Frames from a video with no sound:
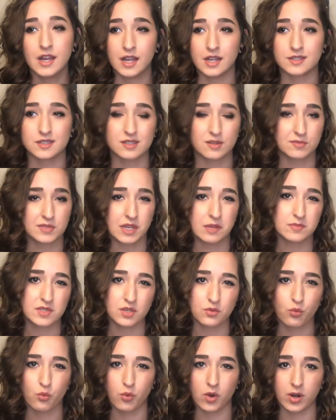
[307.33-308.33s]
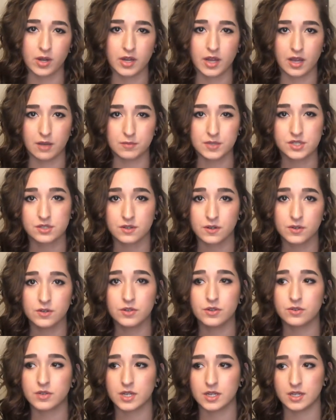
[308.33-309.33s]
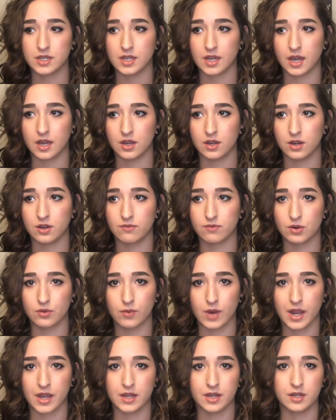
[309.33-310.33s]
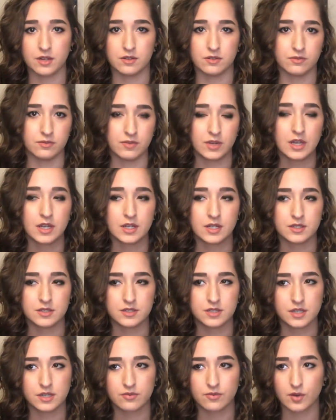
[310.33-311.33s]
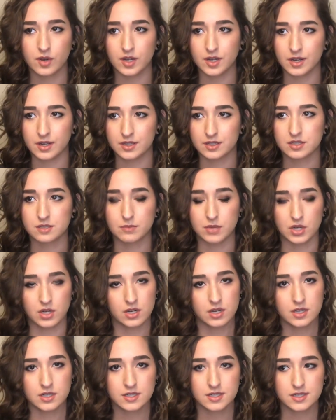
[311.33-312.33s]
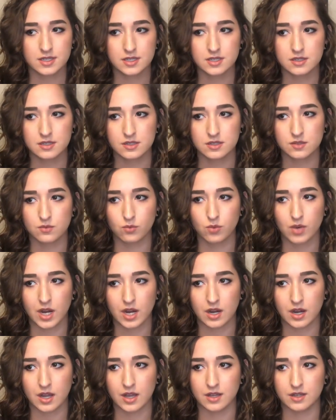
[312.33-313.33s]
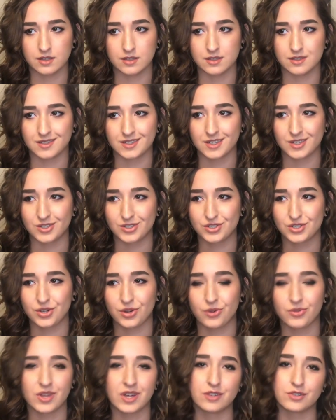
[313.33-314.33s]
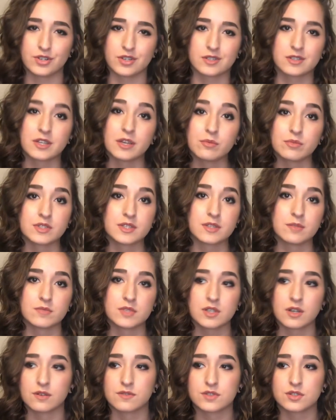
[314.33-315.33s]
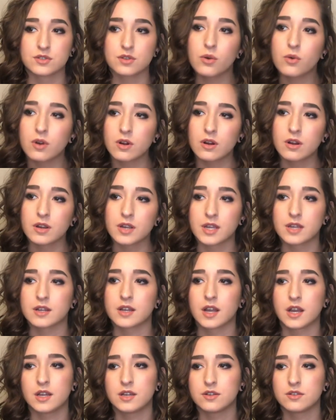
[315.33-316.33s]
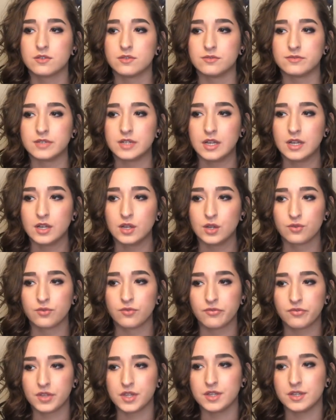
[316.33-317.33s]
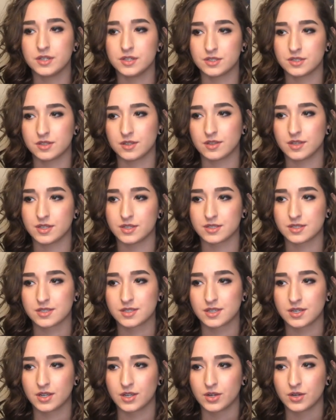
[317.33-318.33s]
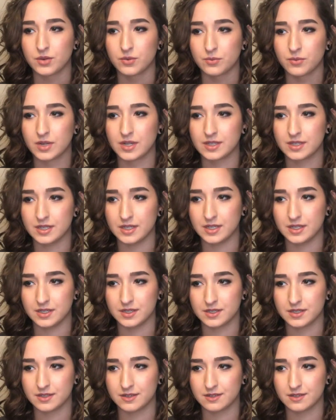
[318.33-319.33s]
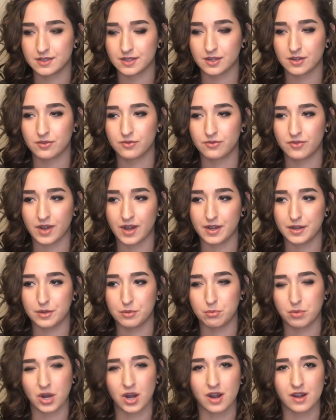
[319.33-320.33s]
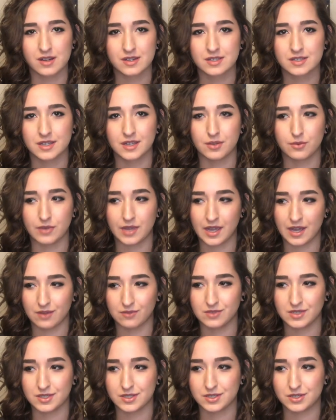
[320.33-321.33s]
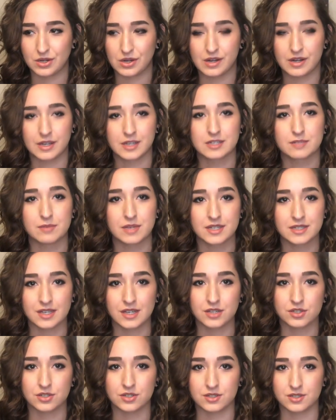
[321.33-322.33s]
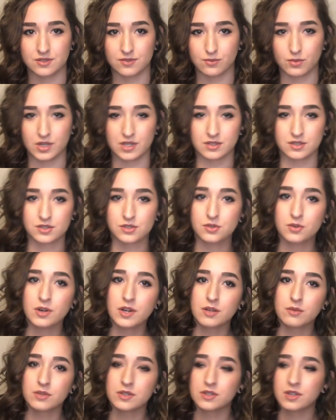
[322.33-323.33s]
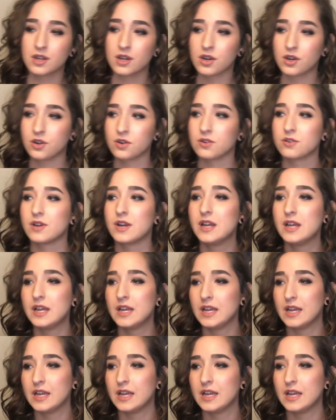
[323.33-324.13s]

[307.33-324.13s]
And sometimes in one episode, you can get a variety of different experiences, whereas a show that just labels themselves as horror can kind of fit into this really confined box, and we have these certain expectations of where the story will go.